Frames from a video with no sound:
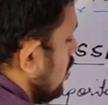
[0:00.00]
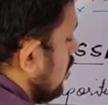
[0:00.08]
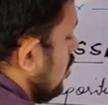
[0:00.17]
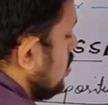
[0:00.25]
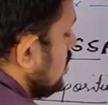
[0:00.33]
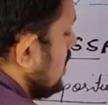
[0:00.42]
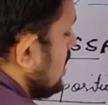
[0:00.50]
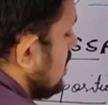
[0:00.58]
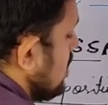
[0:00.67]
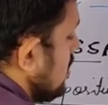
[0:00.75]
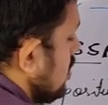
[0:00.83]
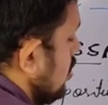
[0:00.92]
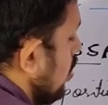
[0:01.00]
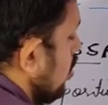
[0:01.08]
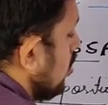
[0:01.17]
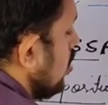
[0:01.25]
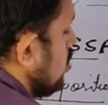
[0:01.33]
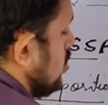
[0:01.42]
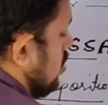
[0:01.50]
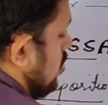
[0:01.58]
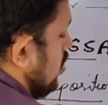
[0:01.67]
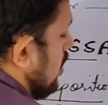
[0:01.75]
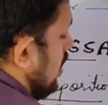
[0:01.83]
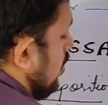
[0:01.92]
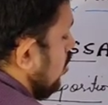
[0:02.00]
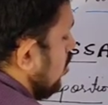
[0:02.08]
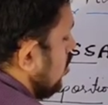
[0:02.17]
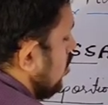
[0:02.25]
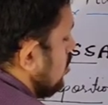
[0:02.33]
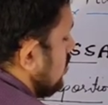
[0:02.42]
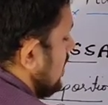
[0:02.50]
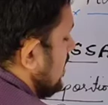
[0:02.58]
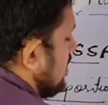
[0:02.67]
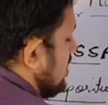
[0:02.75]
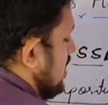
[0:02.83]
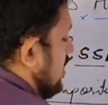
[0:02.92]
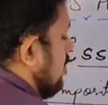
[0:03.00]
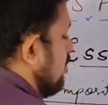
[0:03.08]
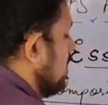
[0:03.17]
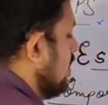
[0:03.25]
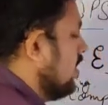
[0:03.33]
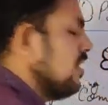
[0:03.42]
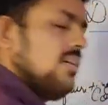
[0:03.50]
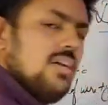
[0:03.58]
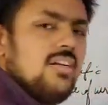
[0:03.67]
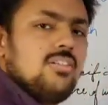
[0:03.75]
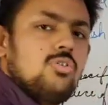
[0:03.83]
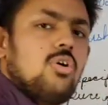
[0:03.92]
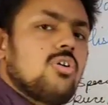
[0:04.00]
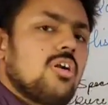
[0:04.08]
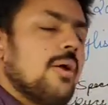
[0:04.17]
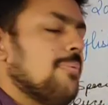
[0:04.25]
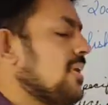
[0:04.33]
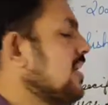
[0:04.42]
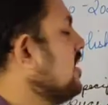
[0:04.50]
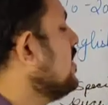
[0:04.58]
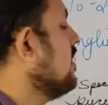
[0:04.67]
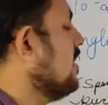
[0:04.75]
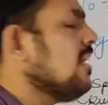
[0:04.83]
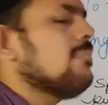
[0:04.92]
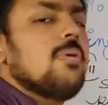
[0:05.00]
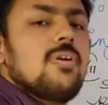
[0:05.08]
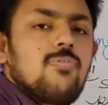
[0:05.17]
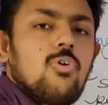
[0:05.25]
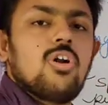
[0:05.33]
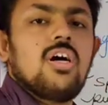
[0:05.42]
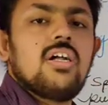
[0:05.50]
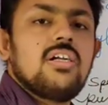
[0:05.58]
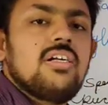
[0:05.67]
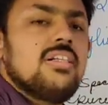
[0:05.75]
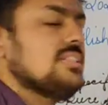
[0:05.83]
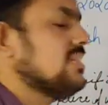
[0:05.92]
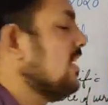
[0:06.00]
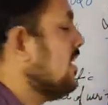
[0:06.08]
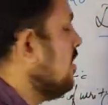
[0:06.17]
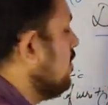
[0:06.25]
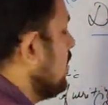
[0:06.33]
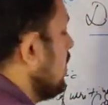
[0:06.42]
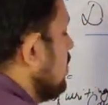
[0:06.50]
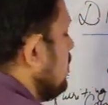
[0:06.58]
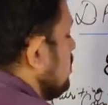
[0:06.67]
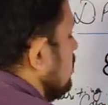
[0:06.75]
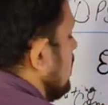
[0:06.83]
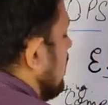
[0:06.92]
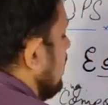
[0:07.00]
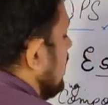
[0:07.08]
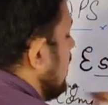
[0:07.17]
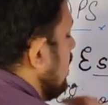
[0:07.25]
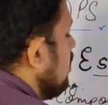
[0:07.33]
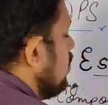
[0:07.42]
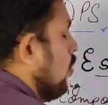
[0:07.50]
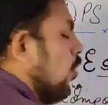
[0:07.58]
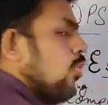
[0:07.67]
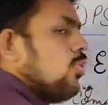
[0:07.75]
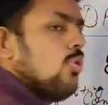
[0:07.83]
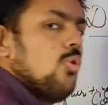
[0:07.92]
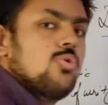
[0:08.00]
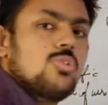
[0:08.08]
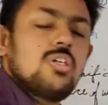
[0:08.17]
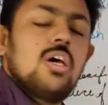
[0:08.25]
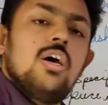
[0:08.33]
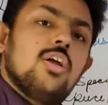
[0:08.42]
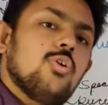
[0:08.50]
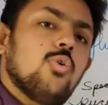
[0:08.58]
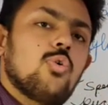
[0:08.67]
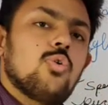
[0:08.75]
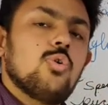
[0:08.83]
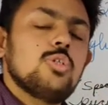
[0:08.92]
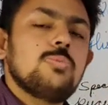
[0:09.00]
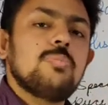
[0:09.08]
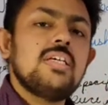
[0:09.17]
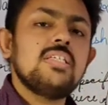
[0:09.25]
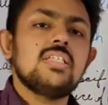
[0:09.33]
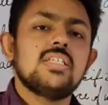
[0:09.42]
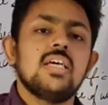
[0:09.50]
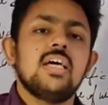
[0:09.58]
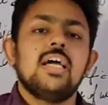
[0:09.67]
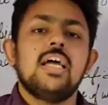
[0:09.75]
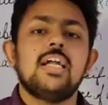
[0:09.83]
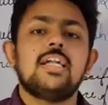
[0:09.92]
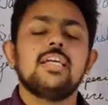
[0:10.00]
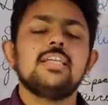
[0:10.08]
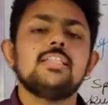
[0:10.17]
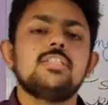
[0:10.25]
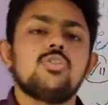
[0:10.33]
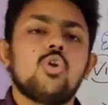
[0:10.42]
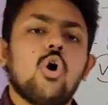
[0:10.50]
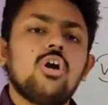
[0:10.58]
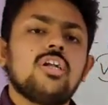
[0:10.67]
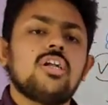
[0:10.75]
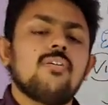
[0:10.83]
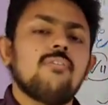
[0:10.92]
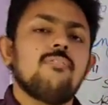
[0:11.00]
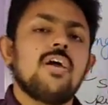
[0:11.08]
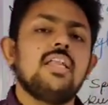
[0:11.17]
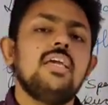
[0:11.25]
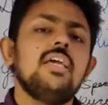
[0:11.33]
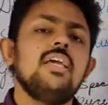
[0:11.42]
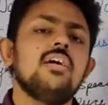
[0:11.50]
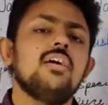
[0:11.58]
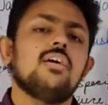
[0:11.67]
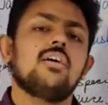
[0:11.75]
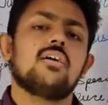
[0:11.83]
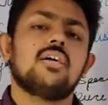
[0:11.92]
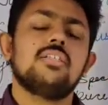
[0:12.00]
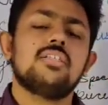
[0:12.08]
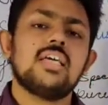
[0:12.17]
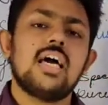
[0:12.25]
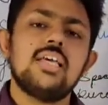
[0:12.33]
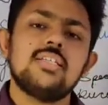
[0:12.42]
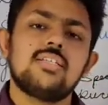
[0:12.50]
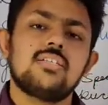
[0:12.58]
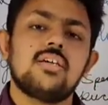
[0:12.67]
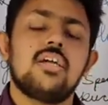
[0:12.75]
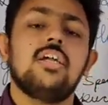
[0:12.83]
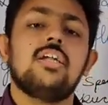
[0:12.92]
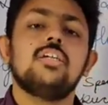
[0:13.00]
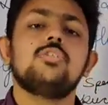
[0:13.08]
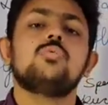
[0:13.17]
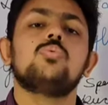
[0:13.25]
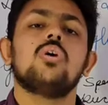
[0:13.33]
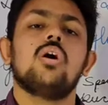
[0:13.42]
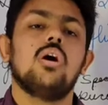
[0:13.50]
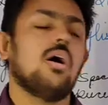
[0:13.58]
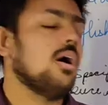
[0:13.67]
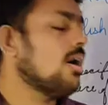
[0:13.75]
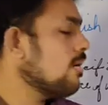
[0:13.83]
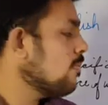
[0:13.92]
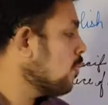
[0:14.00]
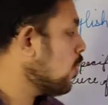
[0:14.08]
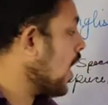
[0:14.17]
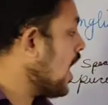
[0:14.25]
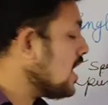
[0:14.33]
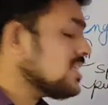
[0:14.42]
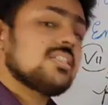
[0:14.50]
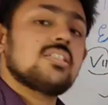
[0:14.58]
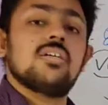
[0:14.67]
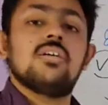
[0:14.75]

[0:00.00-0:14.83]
closeness. No close. Okay, no close we can say. It is not grammatically correct, but for our understanding we can give a name, no close. No close means it is not very concise. It is a vast